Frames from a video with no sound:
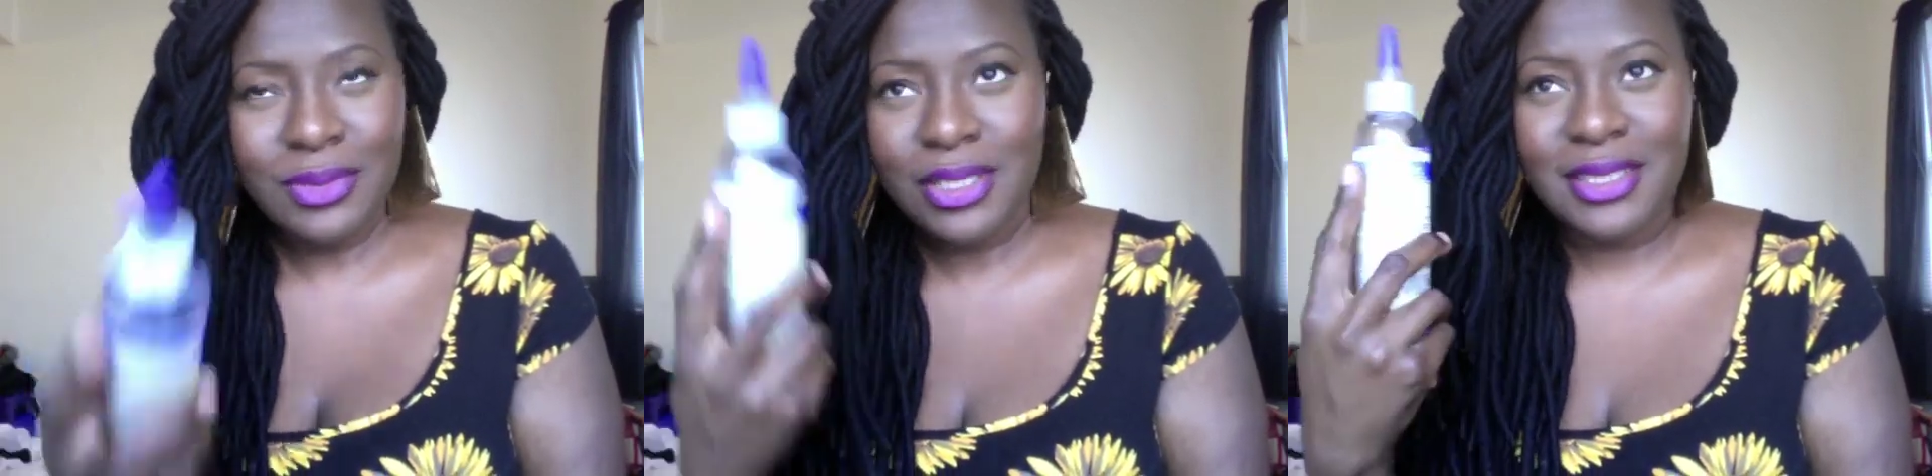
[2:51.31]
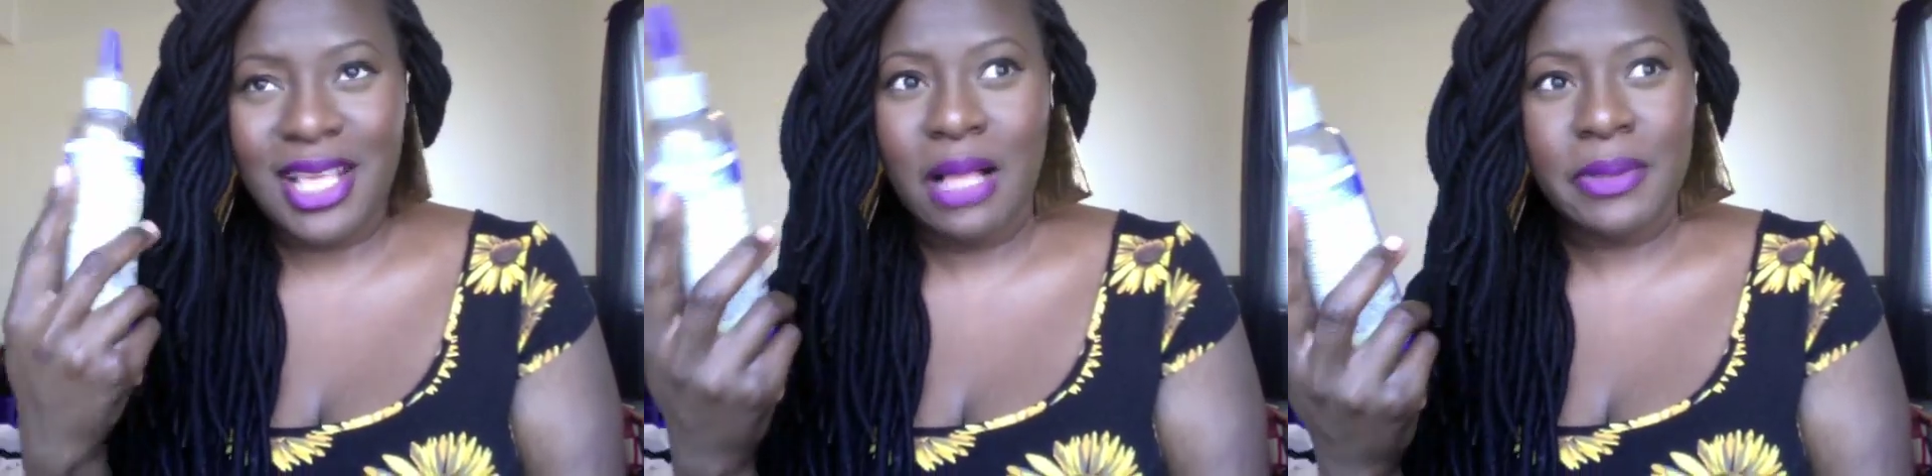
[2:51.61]

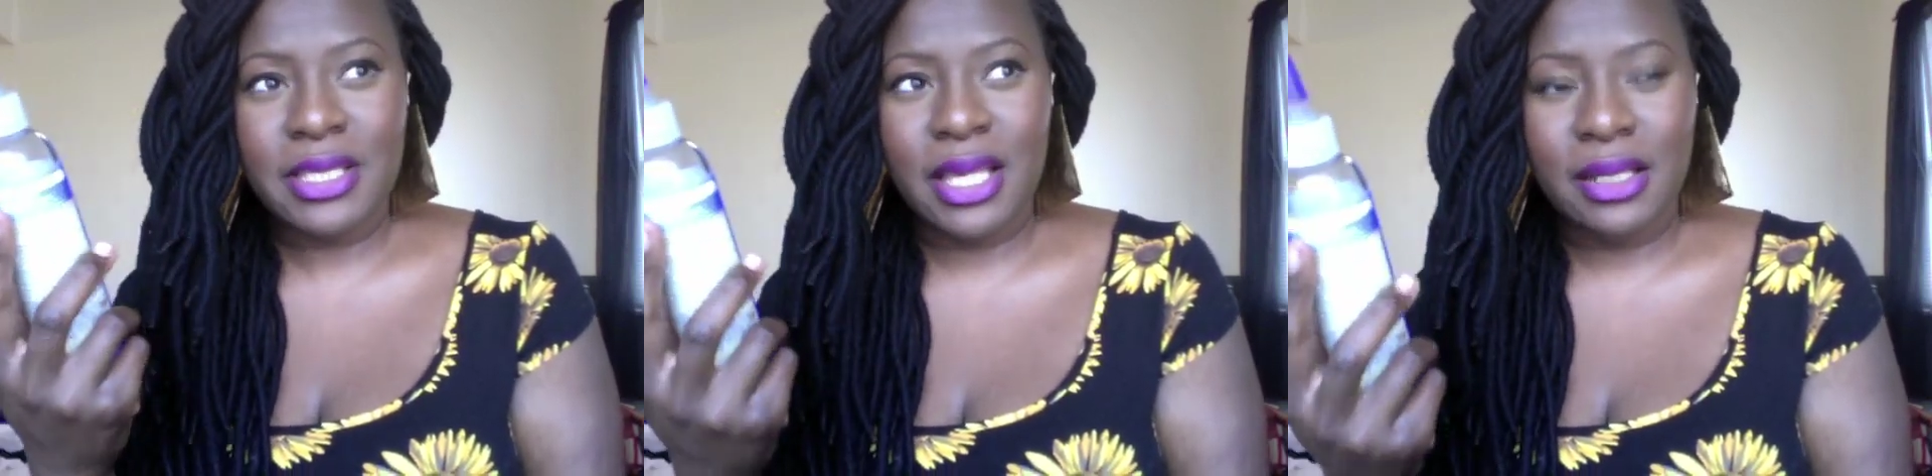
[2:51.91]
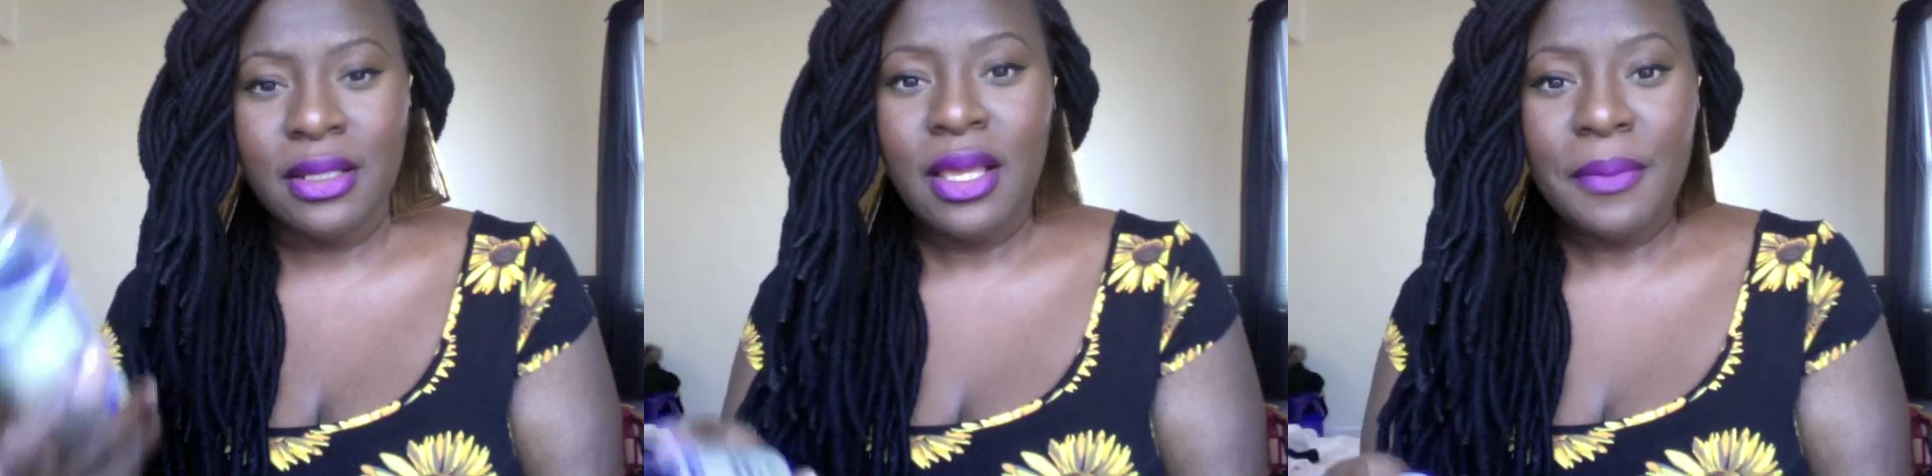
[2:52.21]
Because scalp and
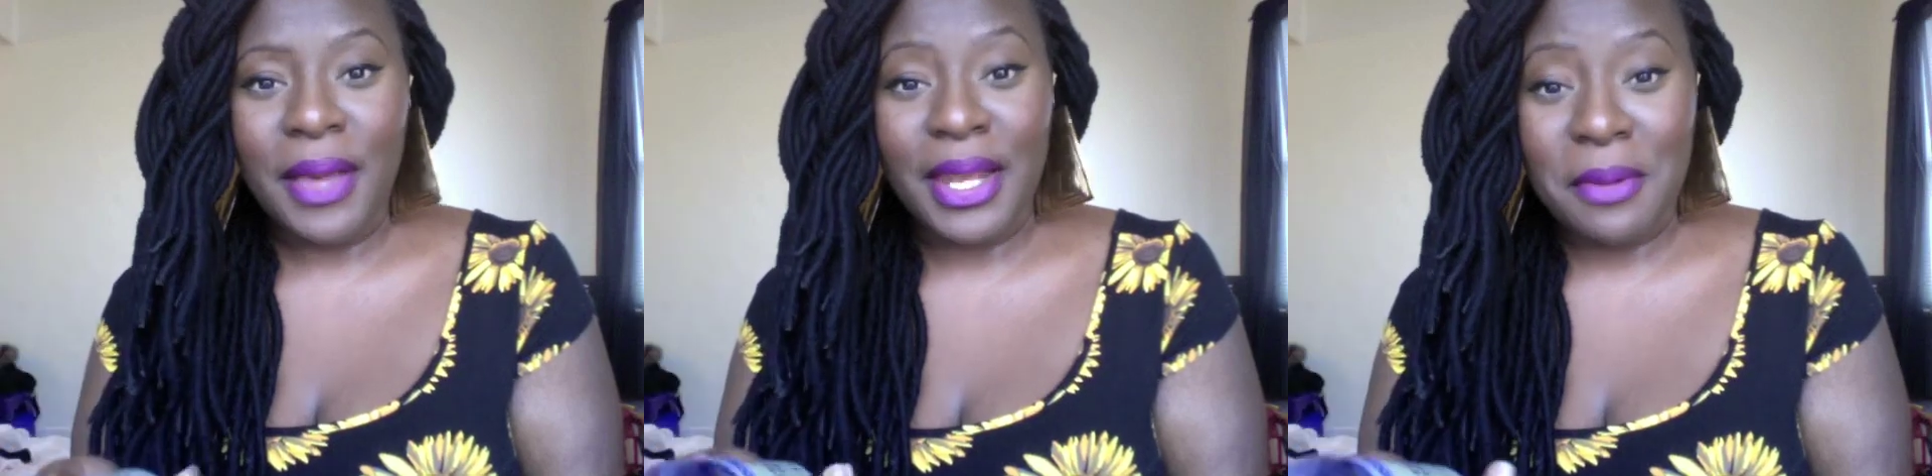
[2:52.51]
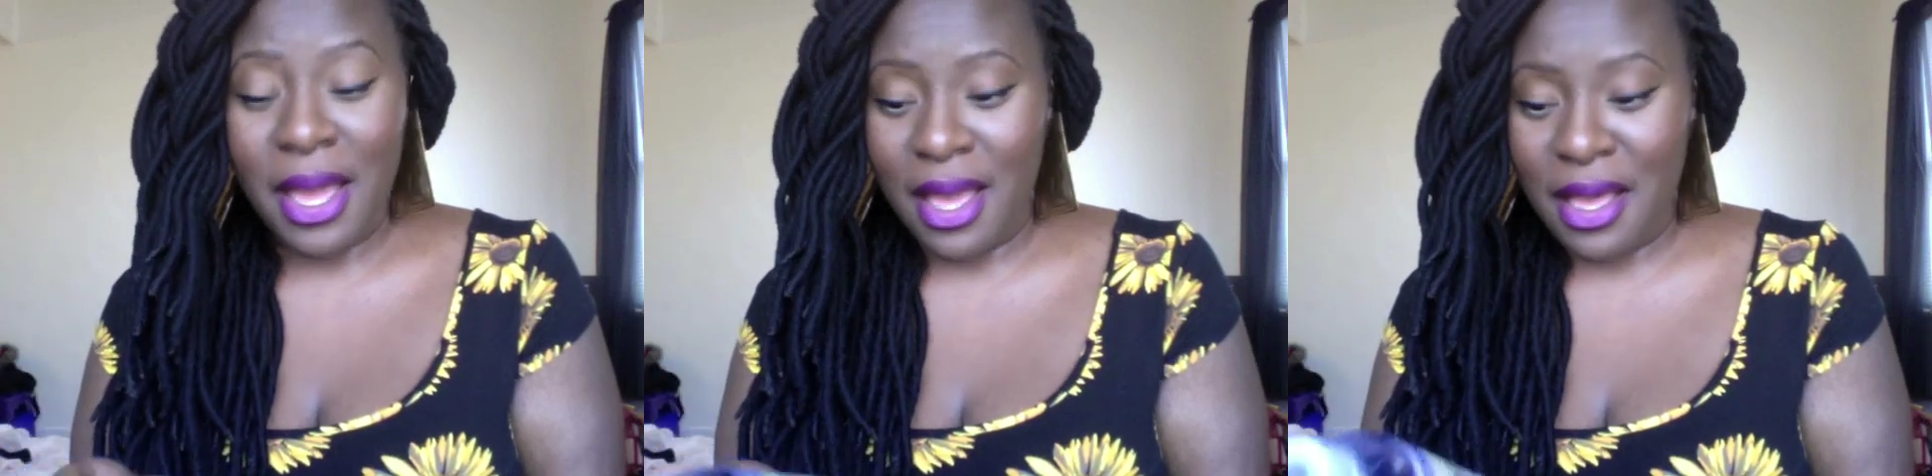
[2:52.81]
skin. But
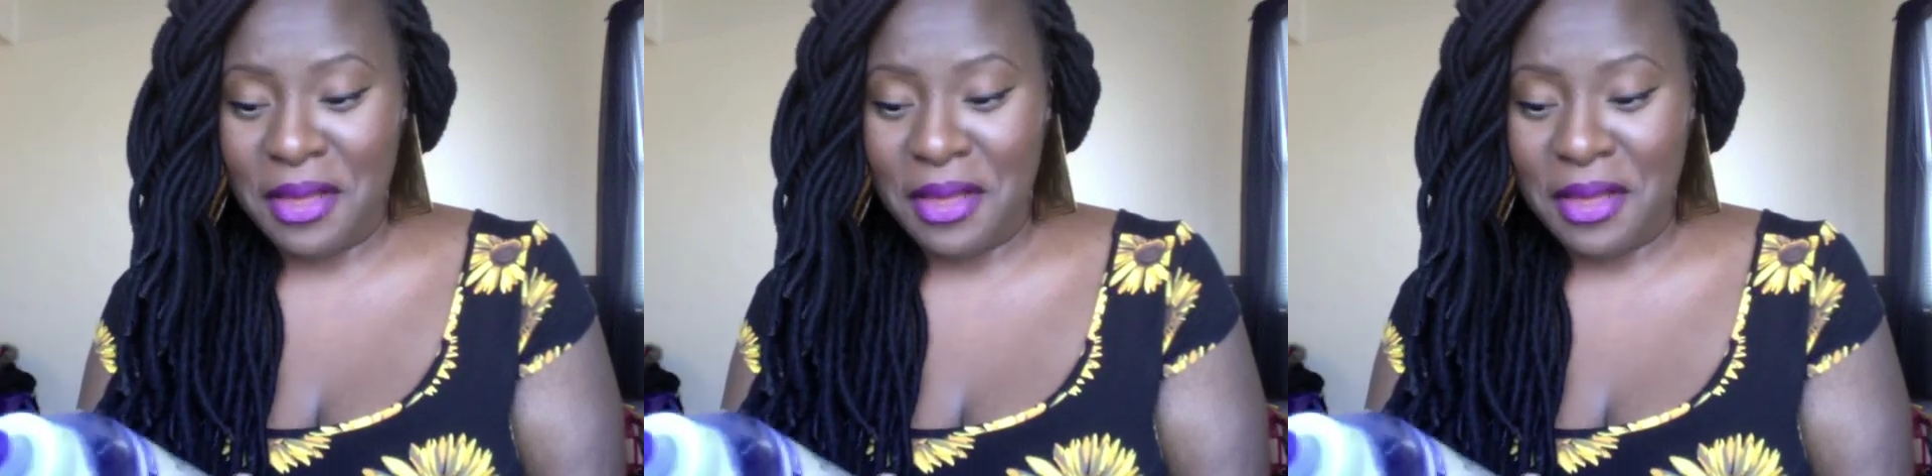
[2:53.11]
anyway,